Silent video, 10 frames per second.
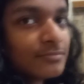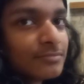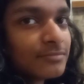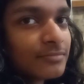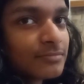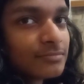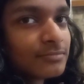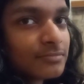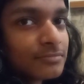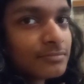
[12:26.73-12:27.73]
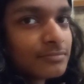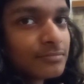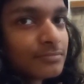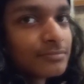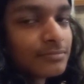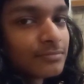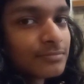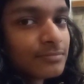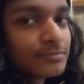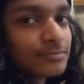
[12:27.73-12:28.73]
and you will
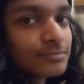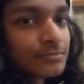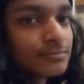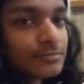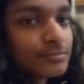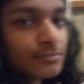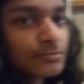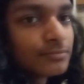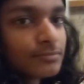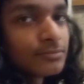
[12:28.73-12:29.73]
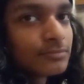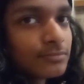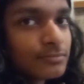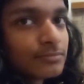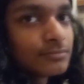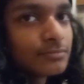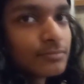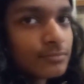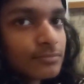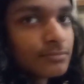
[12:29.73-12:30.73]
be someone
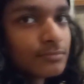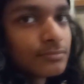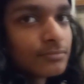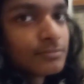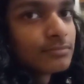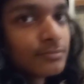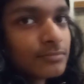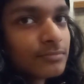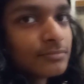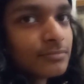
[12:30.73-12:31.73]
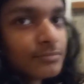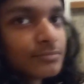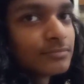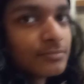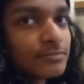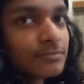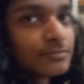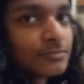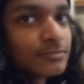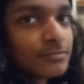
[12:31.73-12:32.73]
that the world
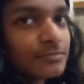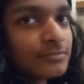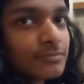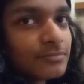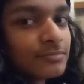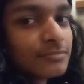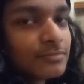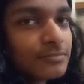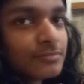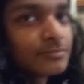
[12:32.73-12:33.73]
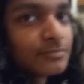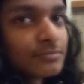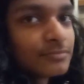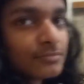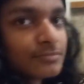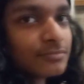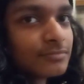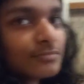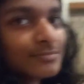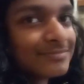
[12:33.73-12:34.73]
will get benefit from,
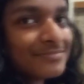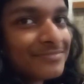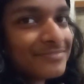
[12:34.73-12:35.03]
inshallah.